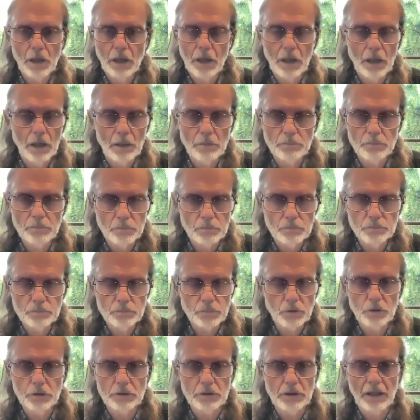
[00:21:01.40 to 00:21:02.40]

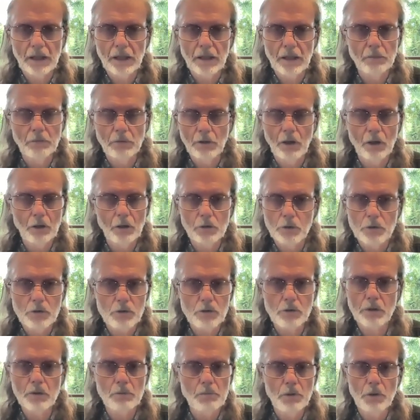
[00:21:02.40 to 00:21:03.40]
because our local
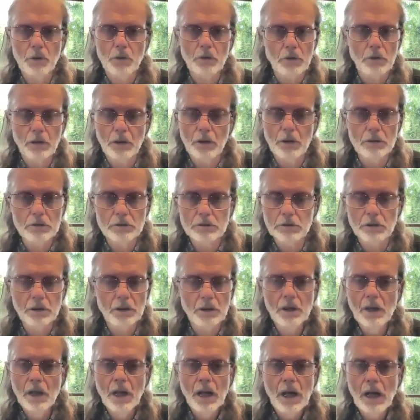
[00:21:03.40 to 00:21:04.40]
sugar mill closed,
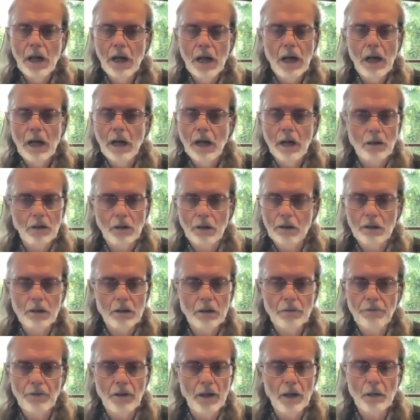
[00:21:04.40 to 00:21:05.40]
a lot
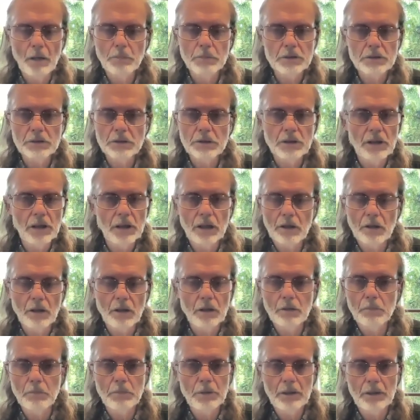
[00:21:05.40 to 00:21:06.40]
of the farmers are now
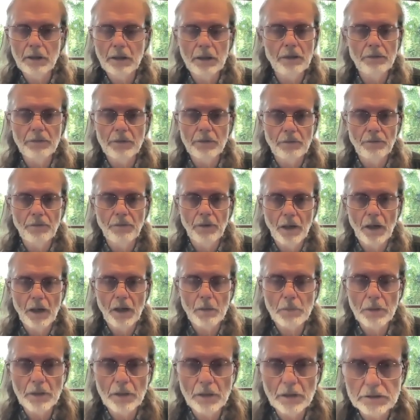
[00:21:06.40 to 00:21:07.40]
going to be leaving
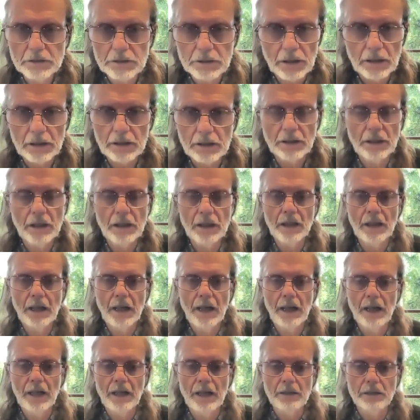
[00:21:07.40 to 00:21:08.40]
farming, selling their
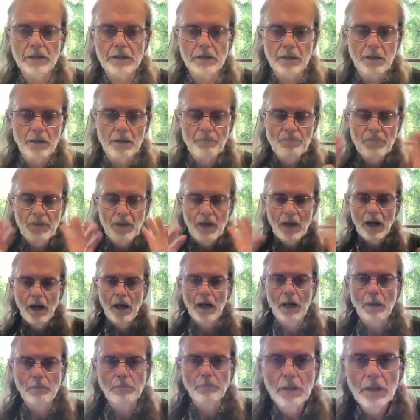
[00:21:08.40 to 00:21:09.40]
land.
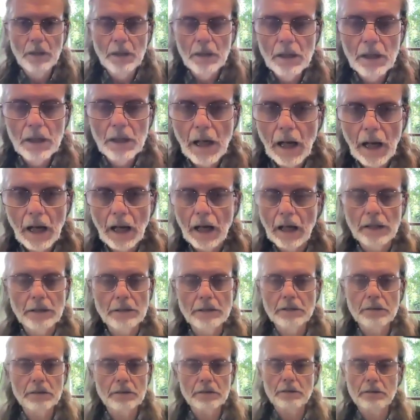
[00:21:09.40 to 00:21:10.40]
Um,
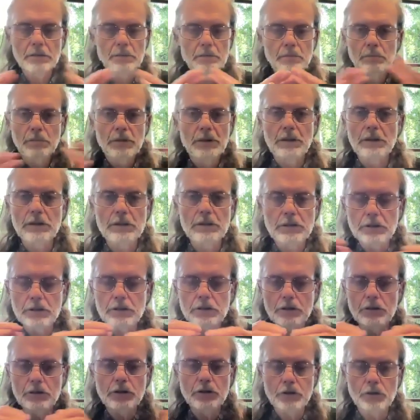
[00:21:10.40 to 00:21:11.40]
and this
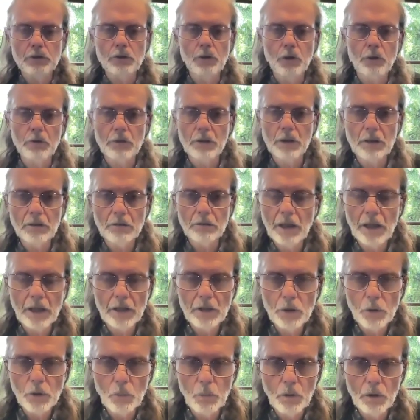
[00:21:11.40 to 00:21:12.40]
is the story
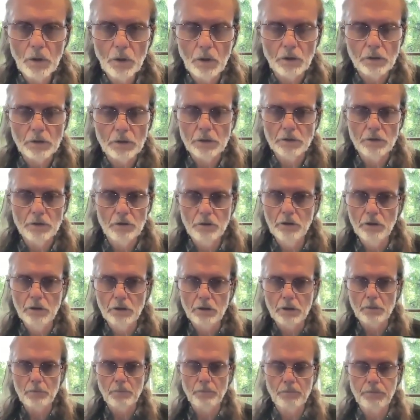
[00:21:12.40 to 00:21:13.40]
around the world. In
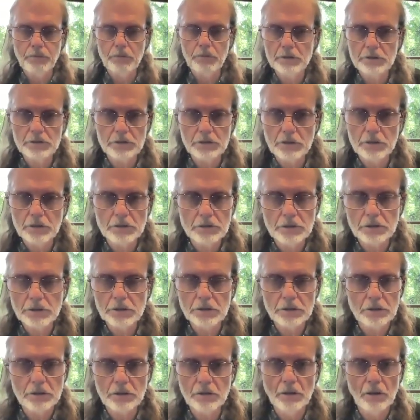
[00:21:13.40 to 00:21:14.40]
Europe, for
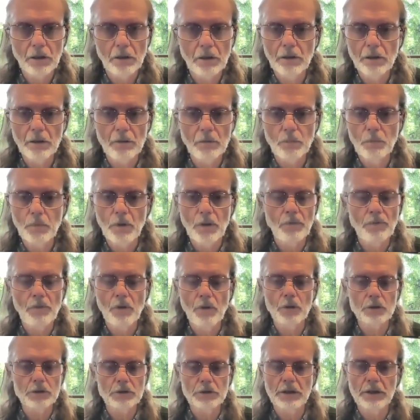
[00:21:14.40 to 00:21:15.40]
instance, that we've
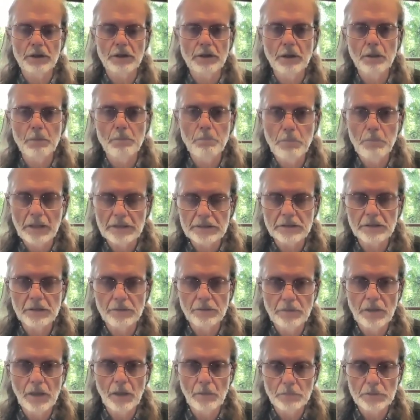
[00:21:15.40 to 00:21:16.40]
all seen the
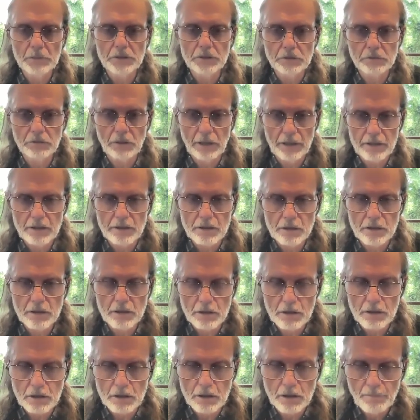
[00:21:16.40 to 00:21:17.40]
massive
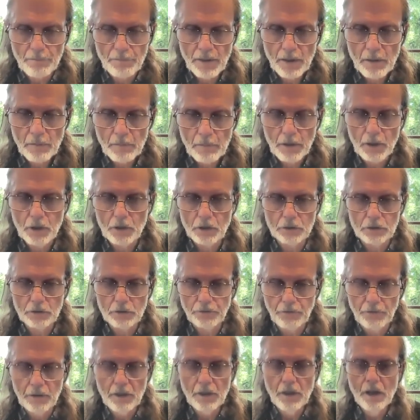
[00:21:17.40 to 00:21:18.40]
demonstrations
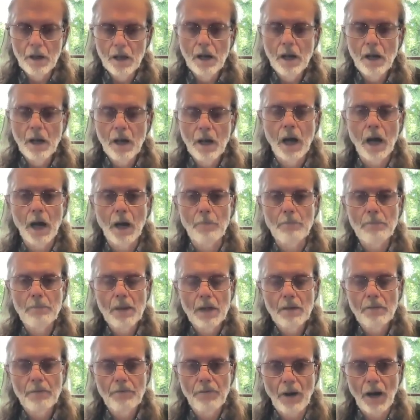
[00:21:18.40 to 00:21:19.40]
because
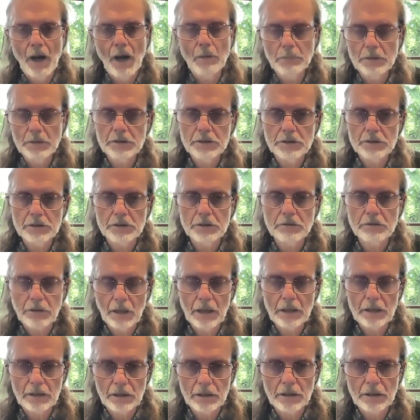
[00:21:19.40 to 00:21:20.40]
farmers are
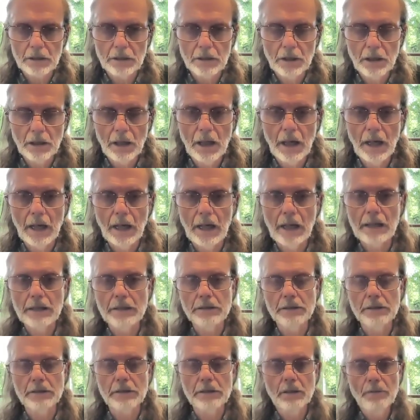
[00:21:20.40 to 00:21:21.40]
struggling.
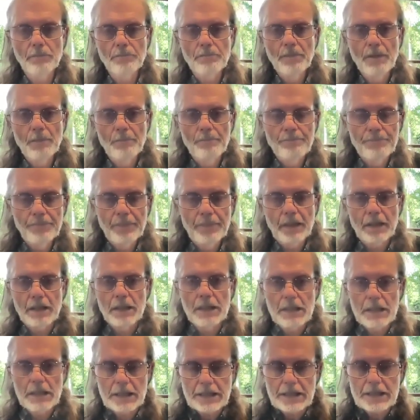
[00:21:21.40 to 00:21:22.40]
And
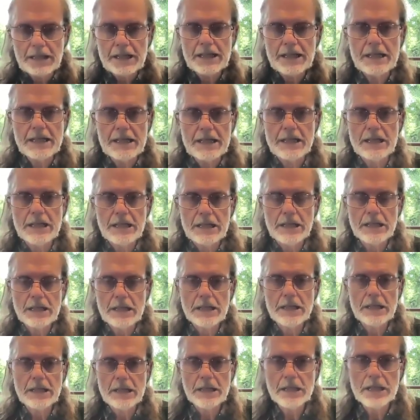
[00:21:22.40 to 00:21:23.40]
the key
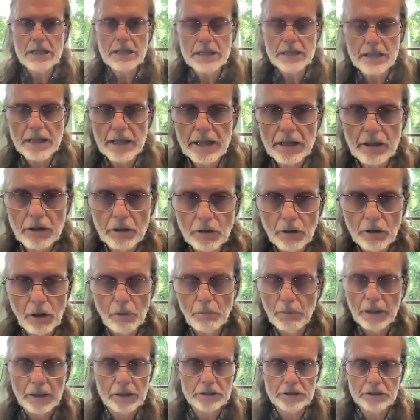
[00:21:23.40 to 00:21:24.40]
is
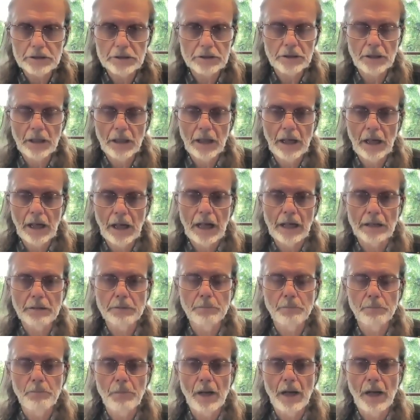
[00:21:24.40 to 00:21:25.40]
economics
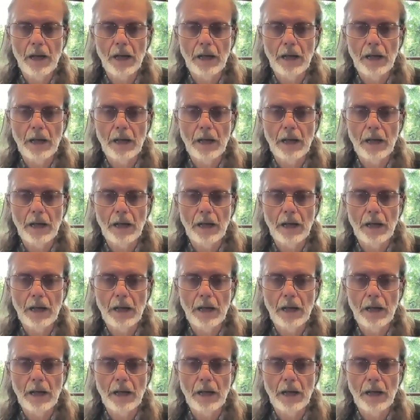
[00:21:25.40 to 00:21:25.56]
and